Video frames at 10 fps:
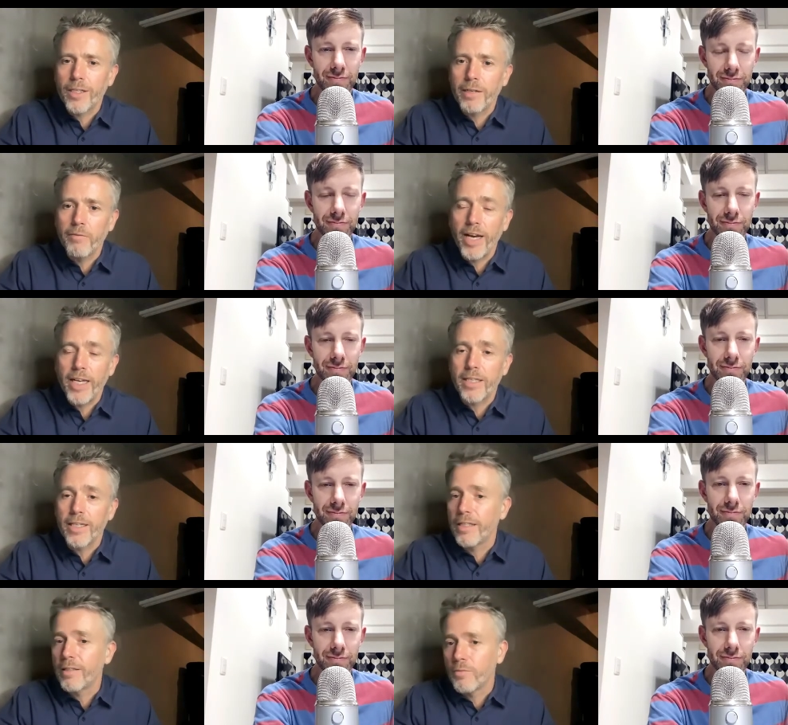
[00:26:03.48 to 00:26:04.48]
Speaker 1: investing
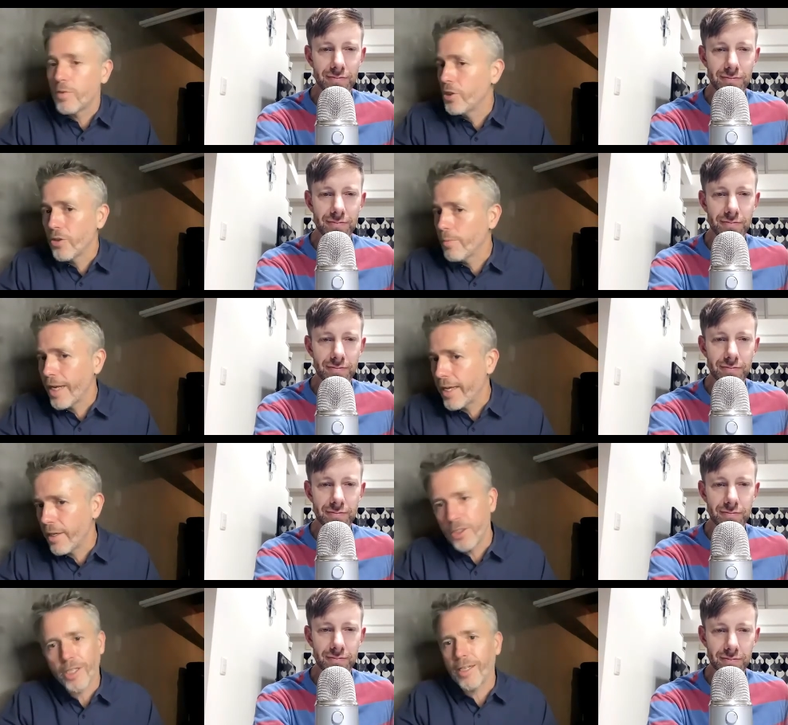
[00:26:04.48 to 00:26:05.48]
in renewable
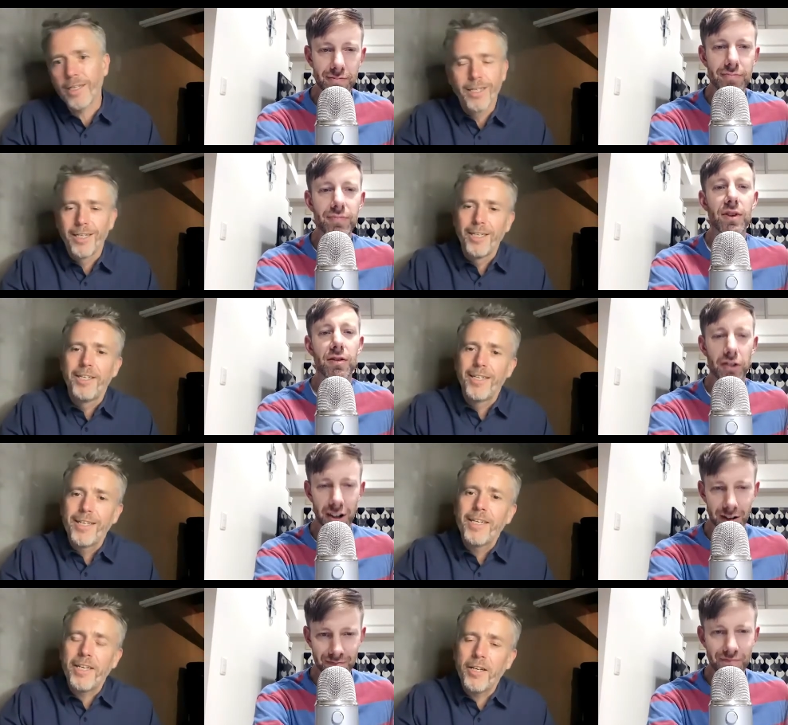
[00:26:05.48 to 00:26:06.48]
energy,
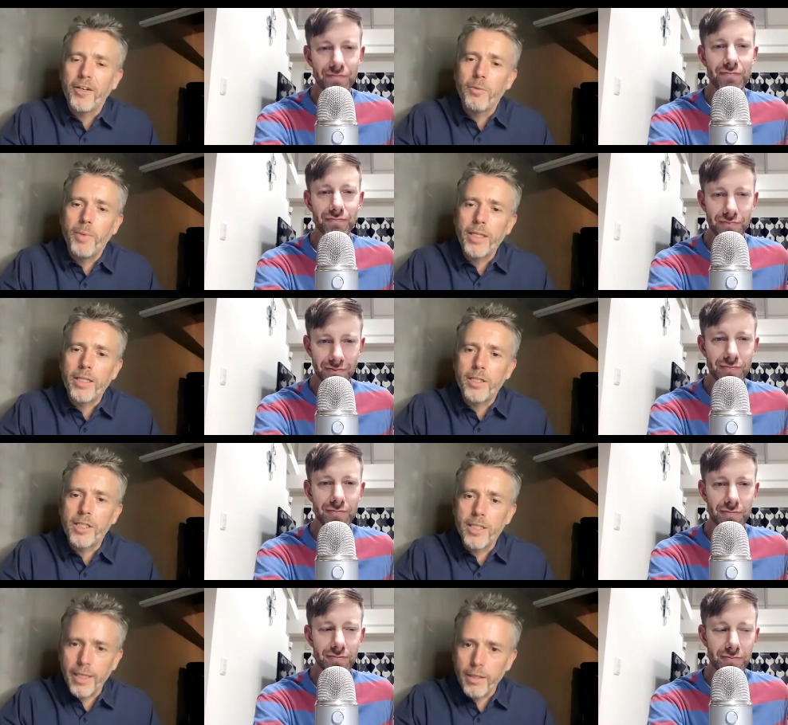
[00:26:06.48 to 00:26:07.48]
right? But they're
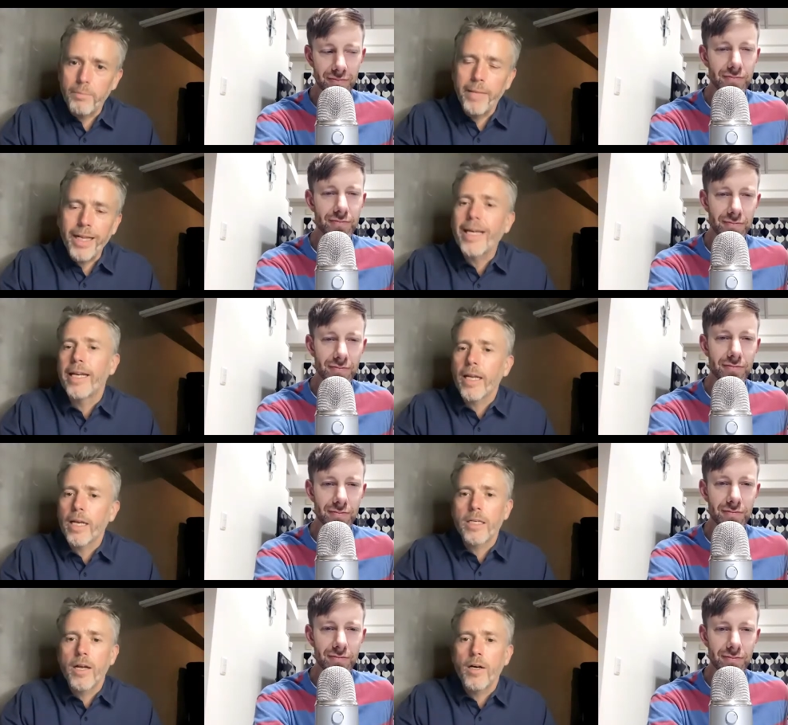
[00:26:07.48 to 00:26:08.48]
still milking it
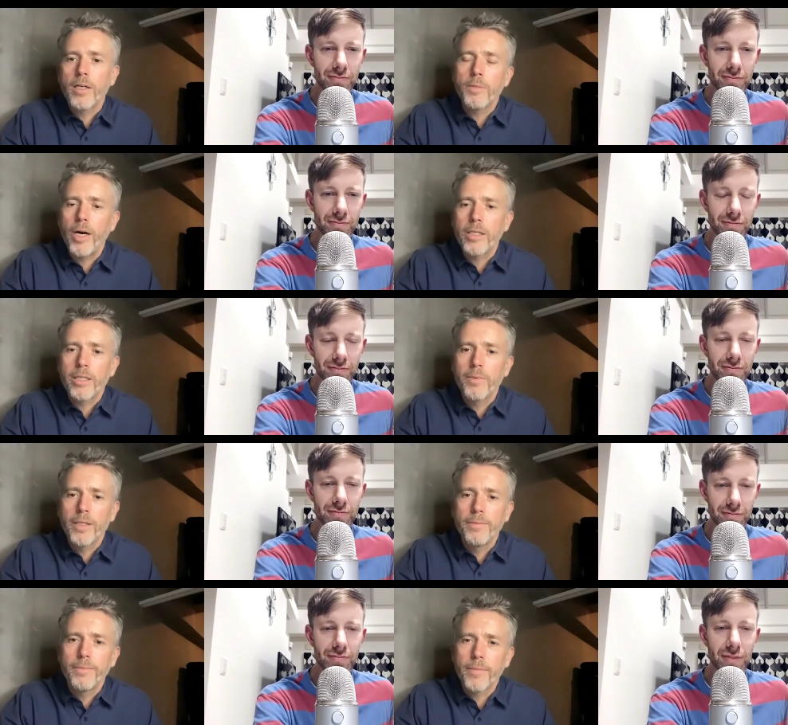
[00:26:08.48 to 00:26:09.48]
as long as
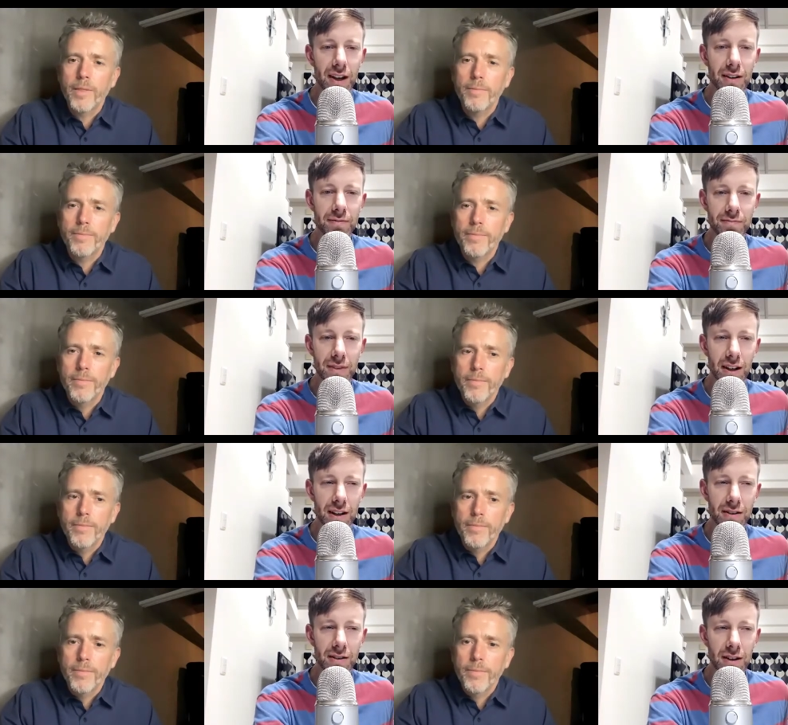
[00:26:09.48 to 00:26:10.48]
possible.
Speaker 2: Yeah.
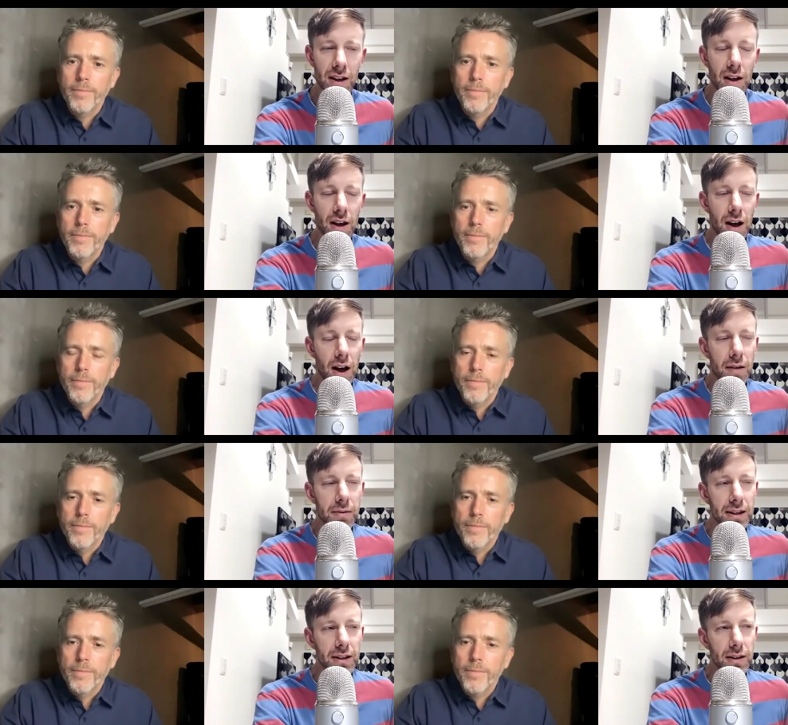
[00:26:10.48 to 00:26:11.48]
I
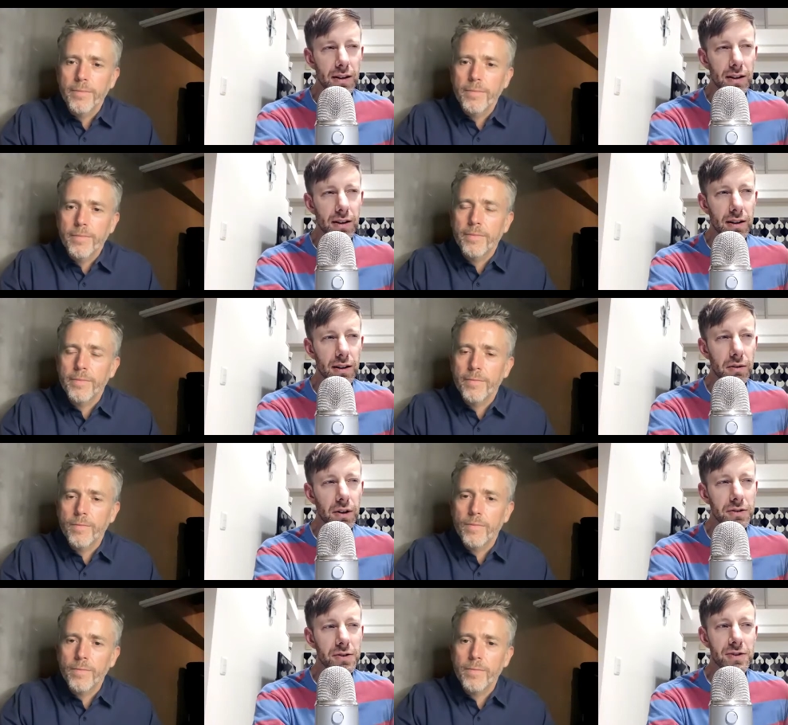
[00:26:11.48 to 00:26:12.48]
mean, it would
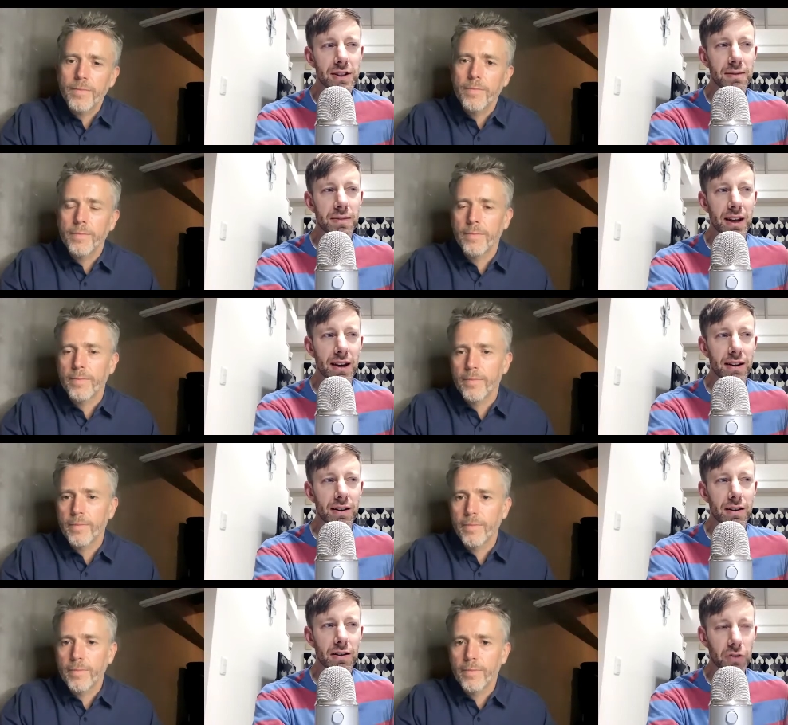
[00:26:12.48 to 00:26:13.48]
also seem that,
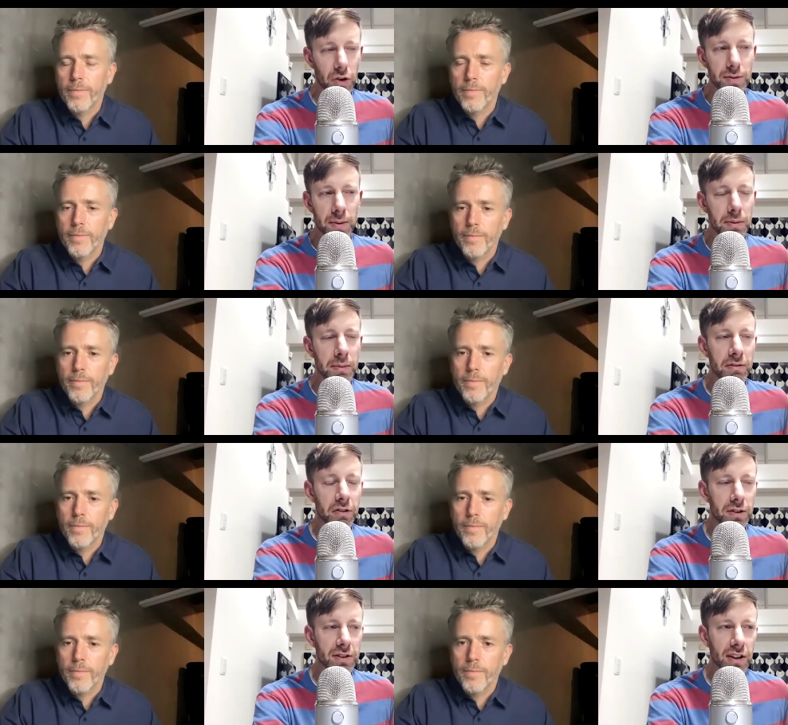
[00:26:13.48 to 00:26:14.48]
of course, I mean, we've been
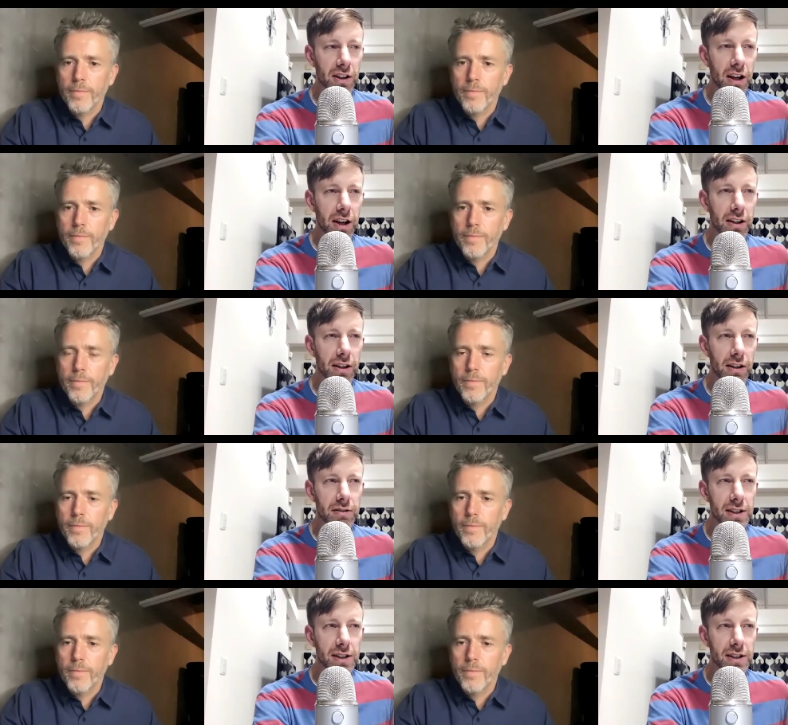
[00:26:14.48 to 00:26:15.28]
focusing a lot, I would